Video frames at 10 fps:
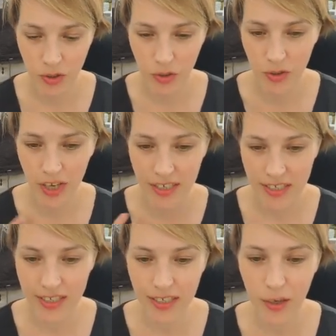so
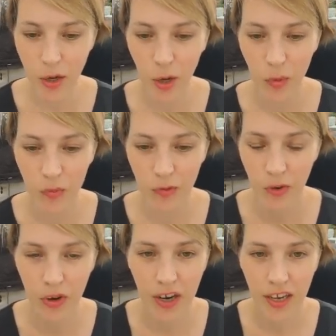there's still hope
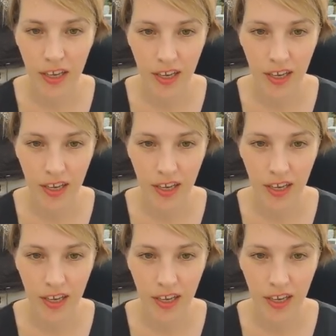for